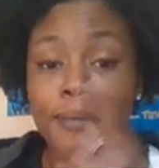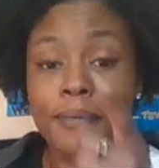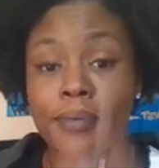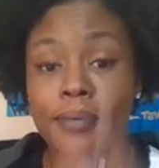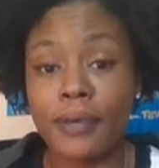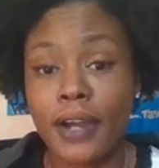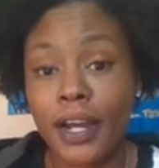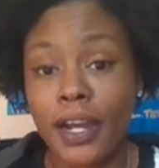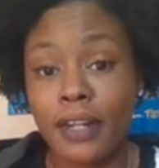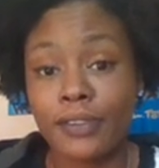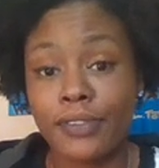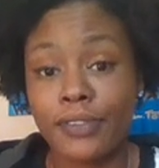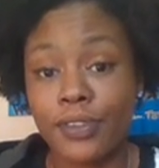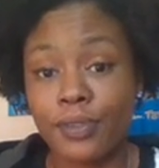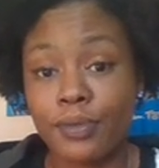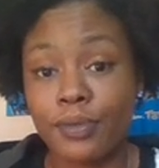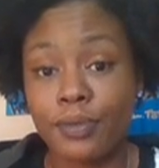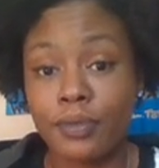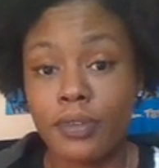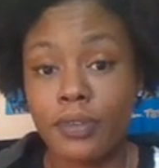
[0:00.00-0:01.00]
Proud of you.
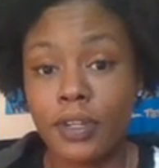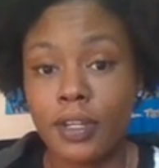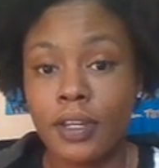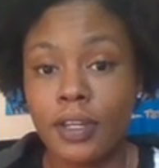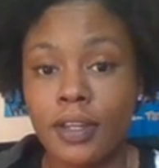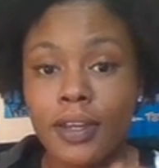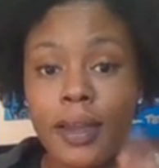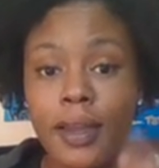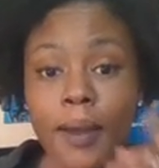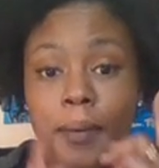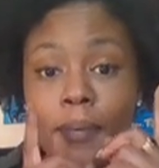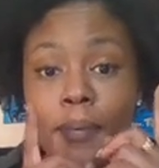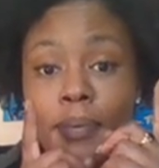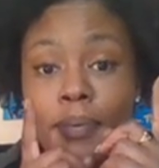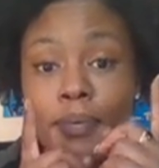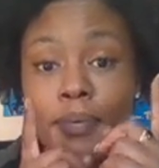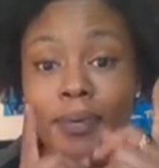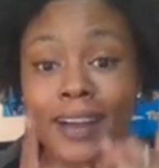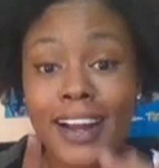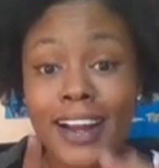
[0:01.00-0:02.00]

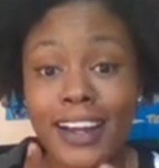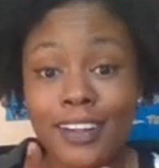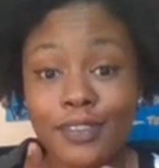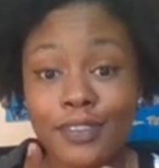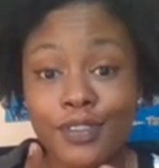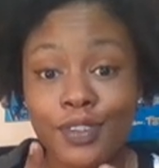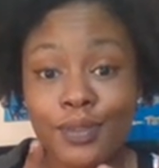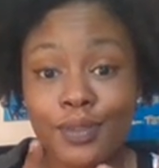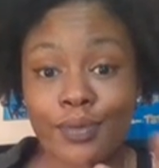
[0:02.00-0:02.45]
Proud of you.